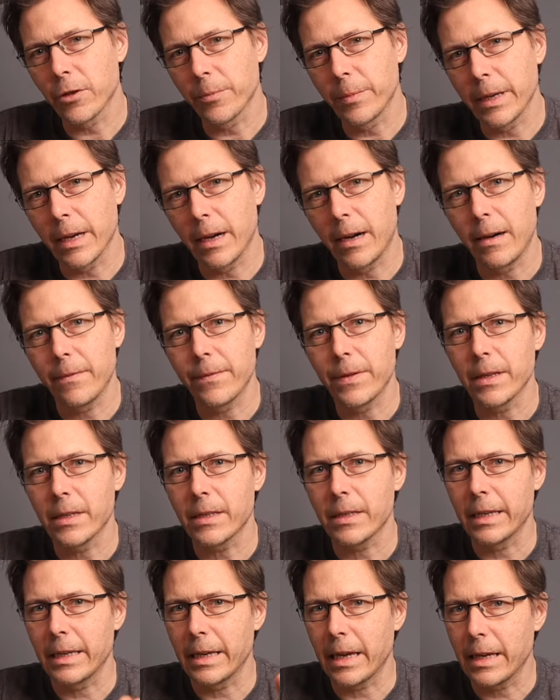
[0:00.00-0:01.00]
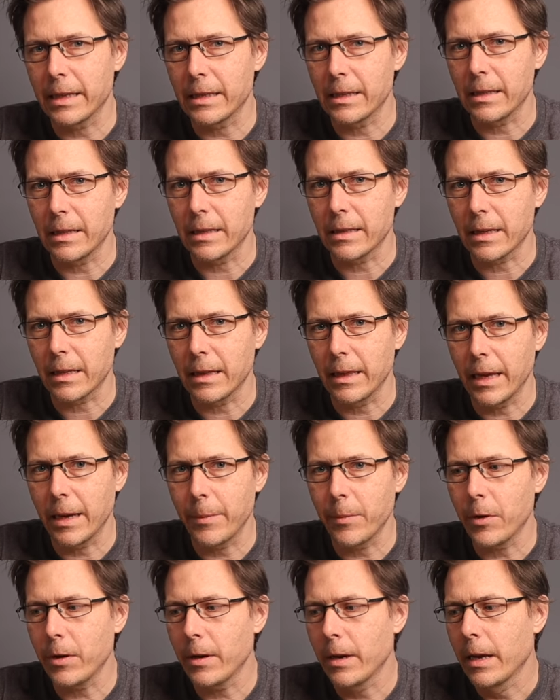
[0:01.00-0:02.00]
should be obvious. And as a
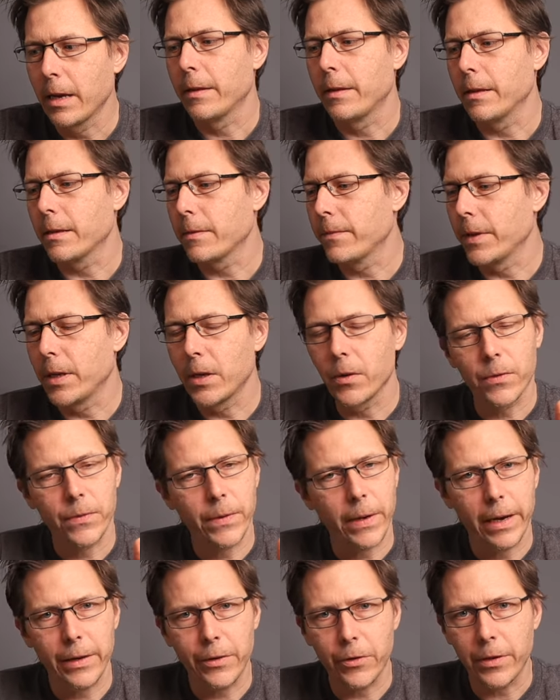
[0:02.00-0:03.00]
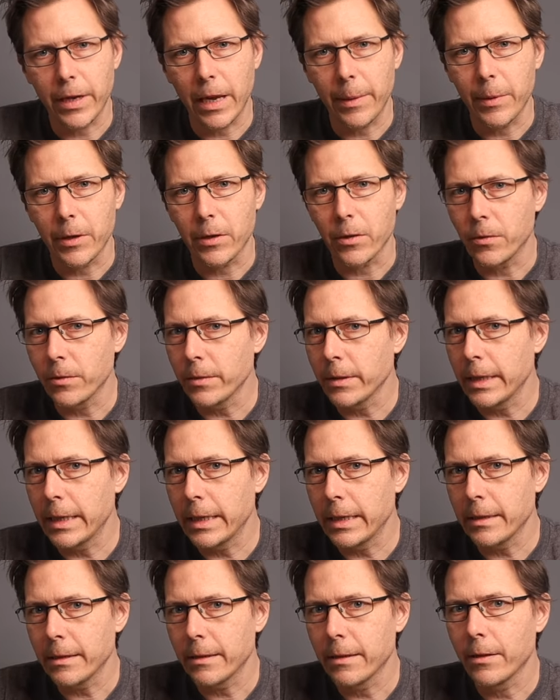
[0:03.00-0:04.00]
disclaimer, this video is for entertainment
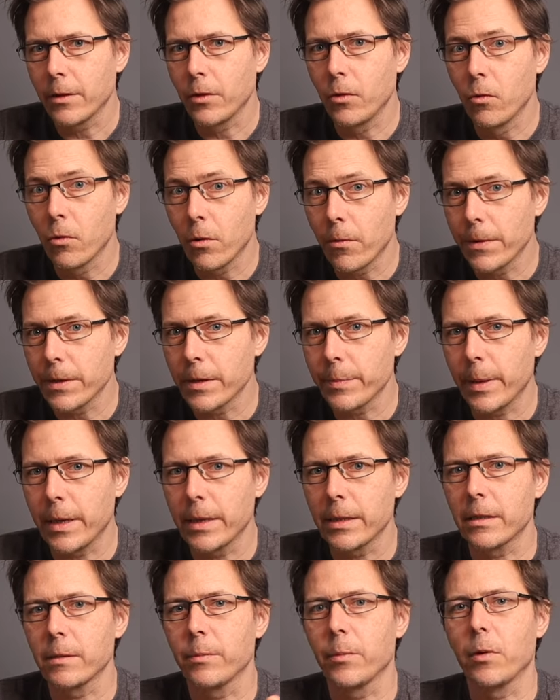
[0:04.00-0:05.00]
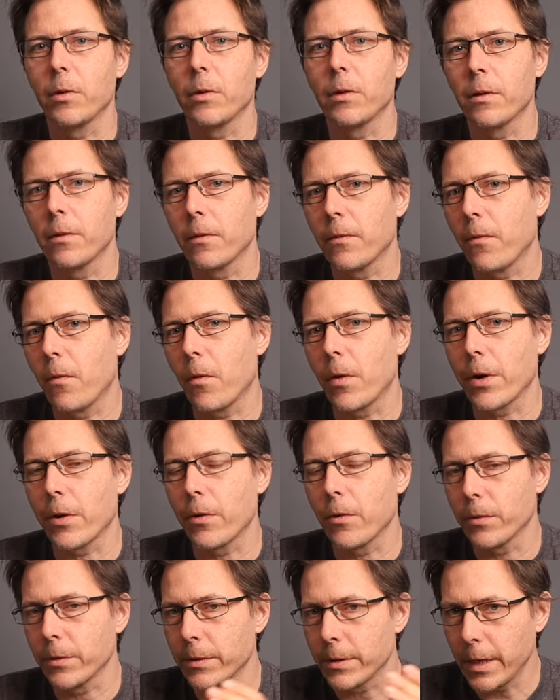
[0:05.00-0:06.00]
only. You are responsible for
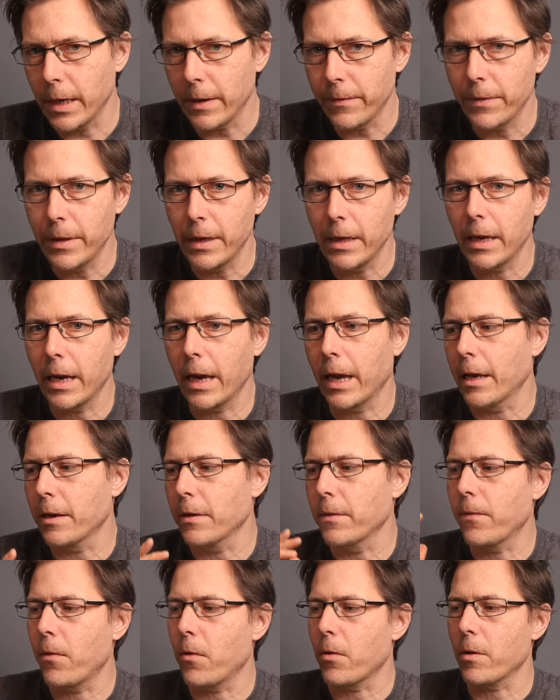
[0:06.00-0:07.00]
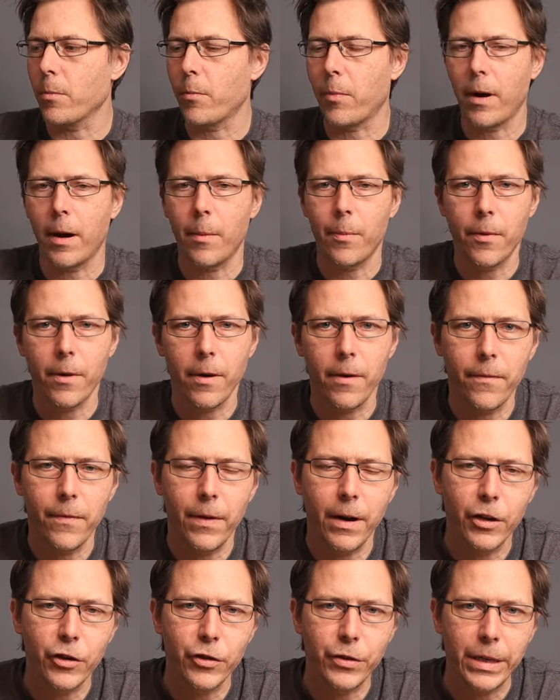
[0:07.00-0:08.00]
your own safety and for the proper
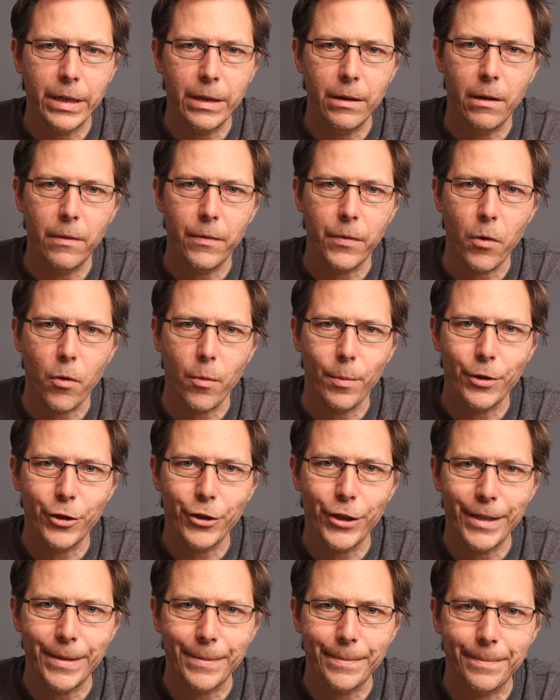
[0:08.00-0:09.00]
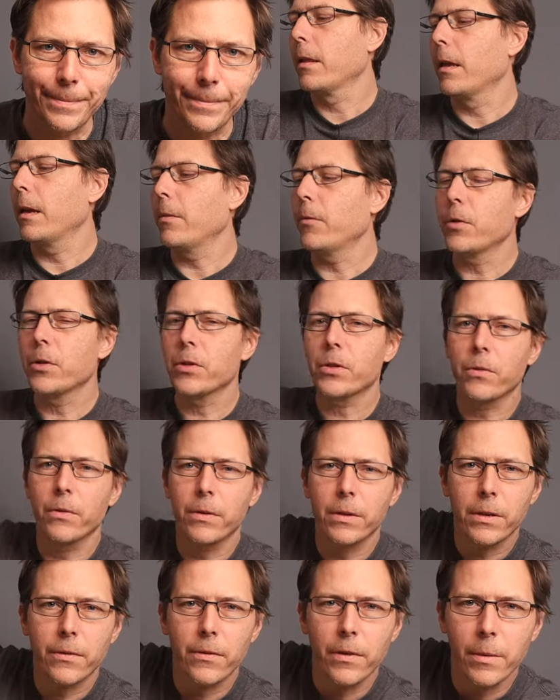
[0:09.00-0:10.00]
functioning of your machine. Then we're just
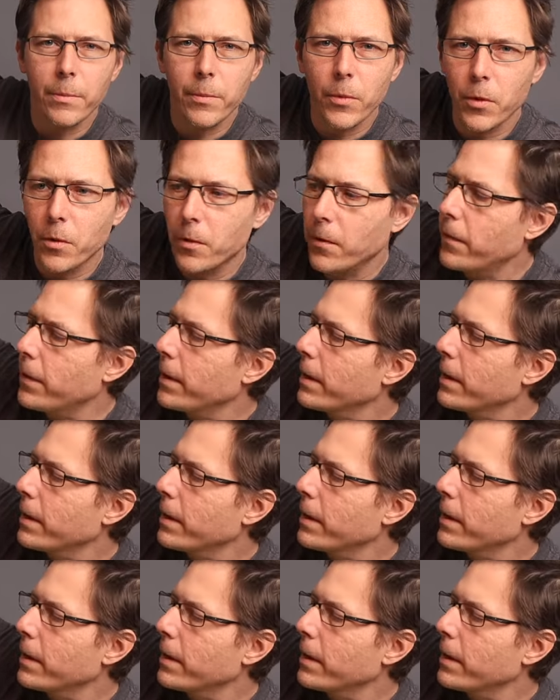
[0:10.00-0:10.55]
going to remove